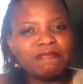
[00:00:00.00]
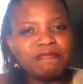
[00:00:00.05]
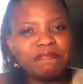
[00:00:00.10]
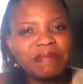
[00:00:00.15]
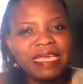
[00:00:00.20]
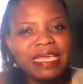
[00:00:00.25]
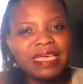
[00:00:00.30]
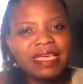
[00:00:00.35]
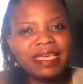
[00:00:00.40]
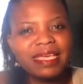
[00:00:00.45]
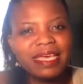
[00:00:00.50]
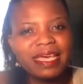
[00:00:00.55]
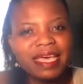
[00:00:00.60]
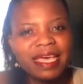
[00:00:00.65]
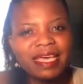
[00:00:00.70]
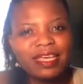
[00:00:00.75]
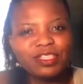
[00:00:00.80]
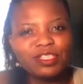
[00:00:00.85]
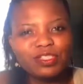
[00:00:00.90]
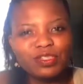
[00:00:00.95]

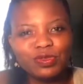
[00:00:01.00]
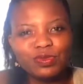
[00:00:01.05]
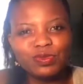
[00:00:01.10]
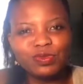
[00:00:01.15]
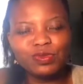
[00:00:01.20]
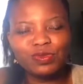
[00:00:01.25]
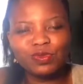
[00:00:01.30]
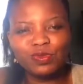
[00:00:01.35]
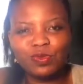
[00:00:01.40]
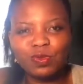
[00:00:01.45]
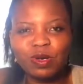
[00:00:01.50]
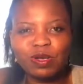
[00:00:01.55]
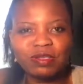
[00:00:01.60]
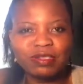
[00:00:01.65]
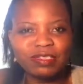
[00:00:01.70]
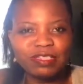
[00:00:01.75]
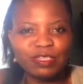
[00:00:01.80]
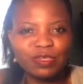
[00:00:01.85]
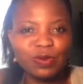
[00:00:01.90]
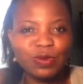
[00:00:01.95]

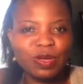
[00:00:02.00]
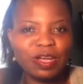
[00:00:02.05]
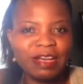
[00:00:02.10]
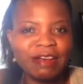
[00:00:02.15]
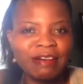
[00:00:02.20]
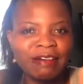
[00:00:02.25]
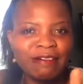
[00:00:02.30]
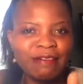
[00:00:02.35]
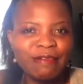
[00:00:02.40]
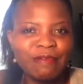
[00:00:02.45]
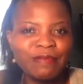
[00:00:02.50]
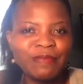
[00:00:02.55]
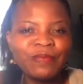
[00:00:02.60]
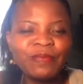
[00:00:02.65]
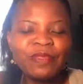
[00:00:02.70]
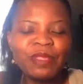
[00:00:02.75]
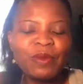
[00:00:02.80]
pkjewelsworld.com,